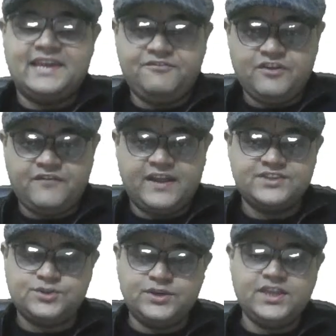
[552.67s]
If you have
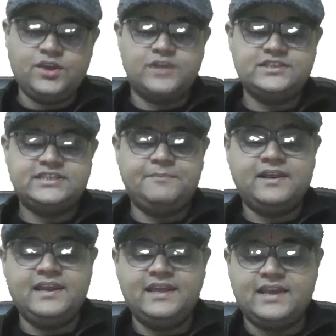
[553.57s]
understood the concept
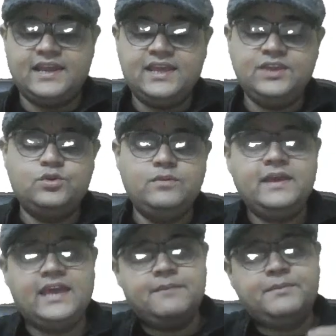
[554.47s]
clearly, you will
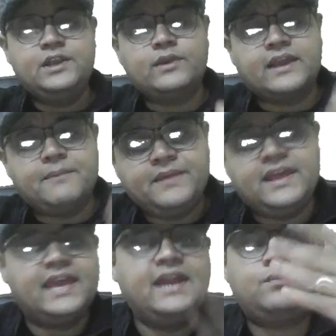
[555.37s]
be able to
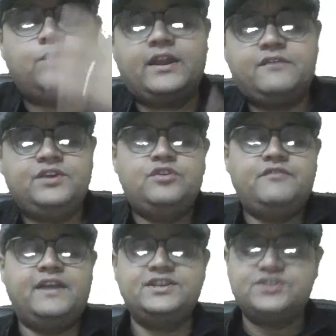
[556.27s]
replicate whatever you have
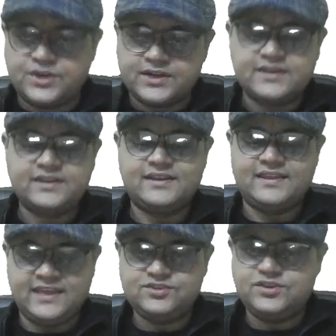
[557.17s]
understood.
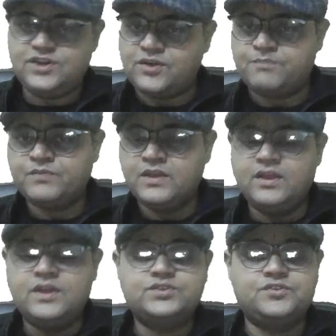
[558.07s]
Yes or no?
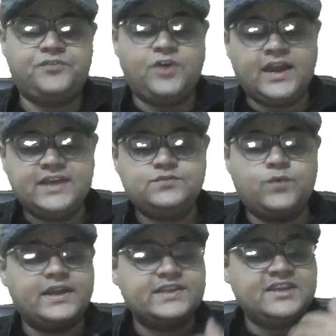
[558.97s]
So for us,
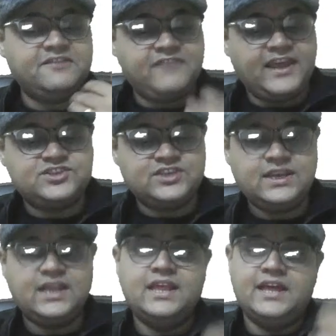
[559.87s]
what is reflection?
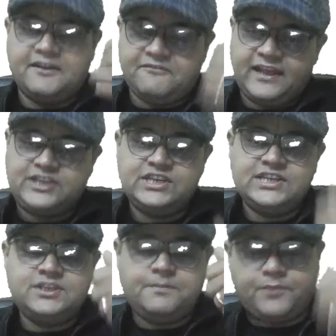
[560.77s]
Reflection
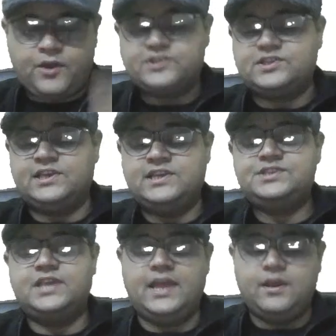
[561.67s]
is the process
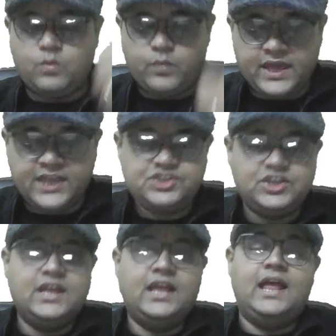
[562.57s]
in which
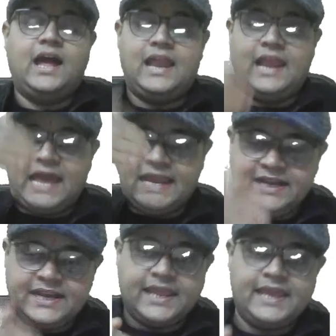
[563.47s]
a light
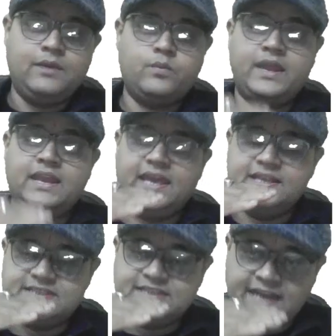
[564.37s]
ray, when
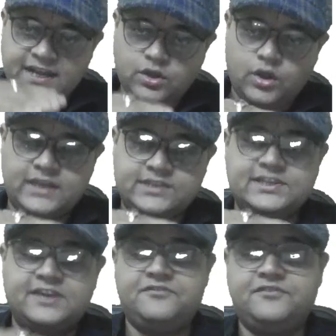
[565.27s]
incident on a
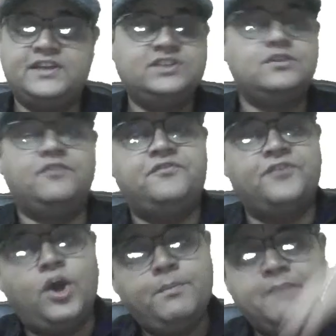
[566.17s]
surface
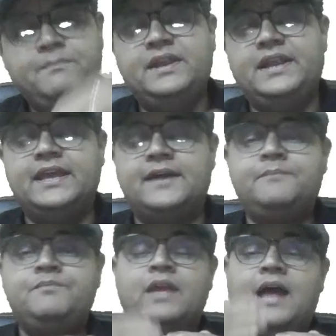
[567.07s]
from a
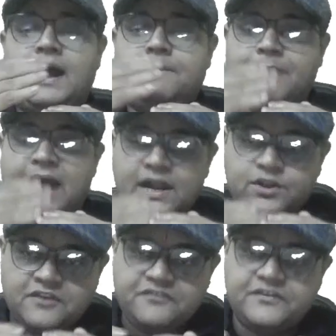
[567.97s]
medium, a part
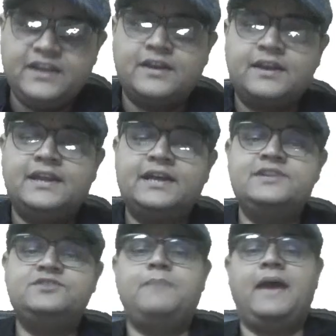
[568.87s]
of it
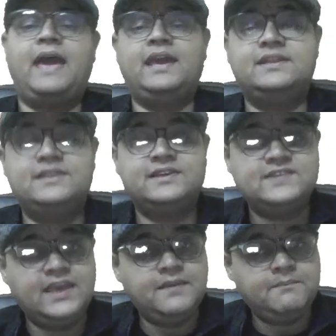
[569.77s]
returns back in the
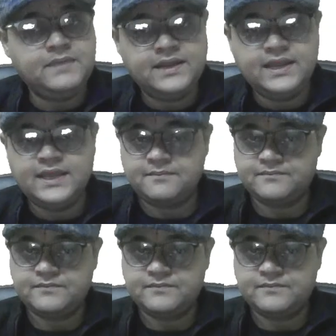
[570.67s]
same medium.